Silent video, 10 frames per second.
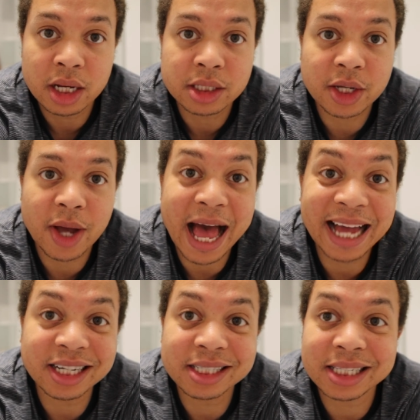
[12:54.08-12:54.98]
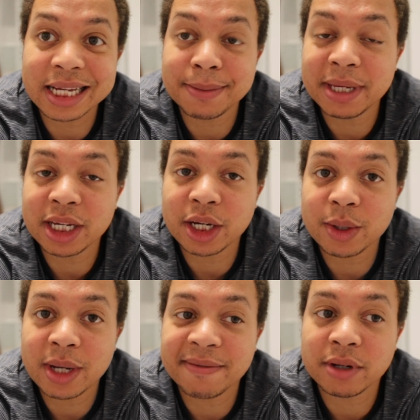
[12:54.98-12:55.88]
So Angus and
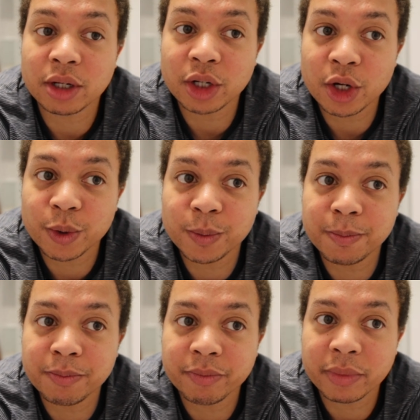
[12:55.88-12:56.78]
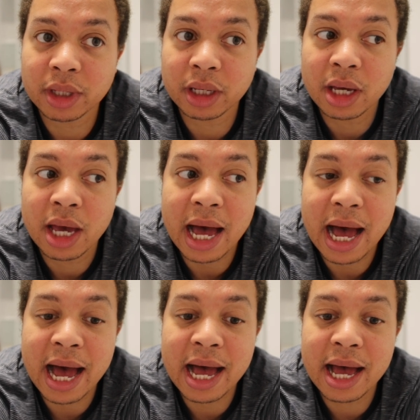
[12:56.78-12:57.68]
Miko have gone home,
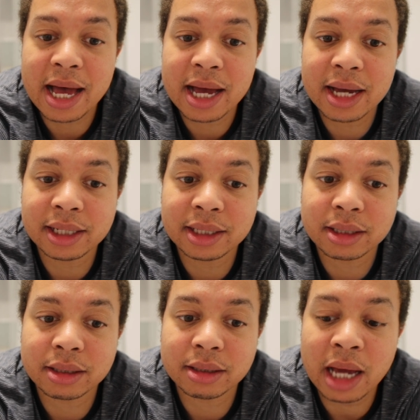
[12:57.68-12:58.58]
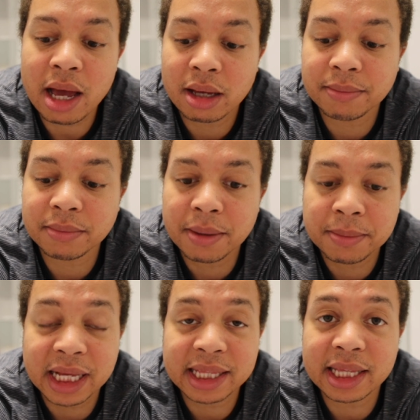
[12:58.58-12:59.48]
and yeah,
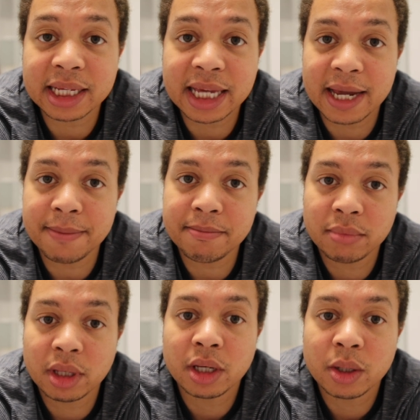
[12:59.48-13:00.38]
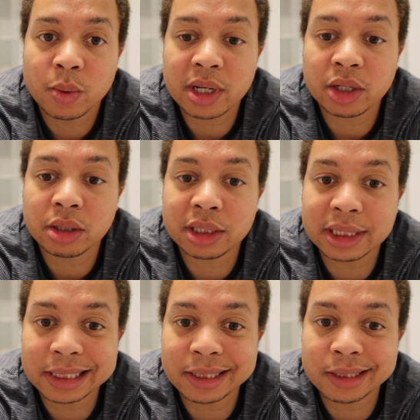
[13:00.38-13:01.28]
I'm glad that they came. We had a good
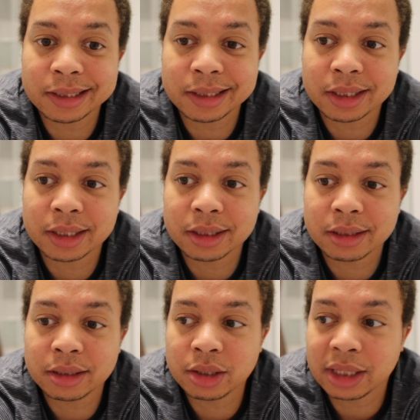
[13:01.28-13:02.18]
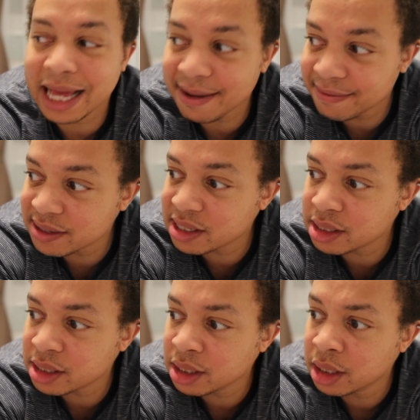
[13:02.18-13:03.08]
dinner, good
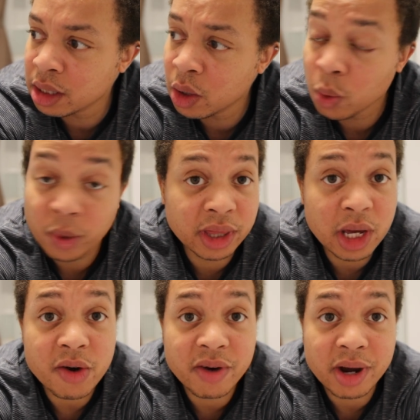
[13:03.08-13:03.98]
laughs. When they're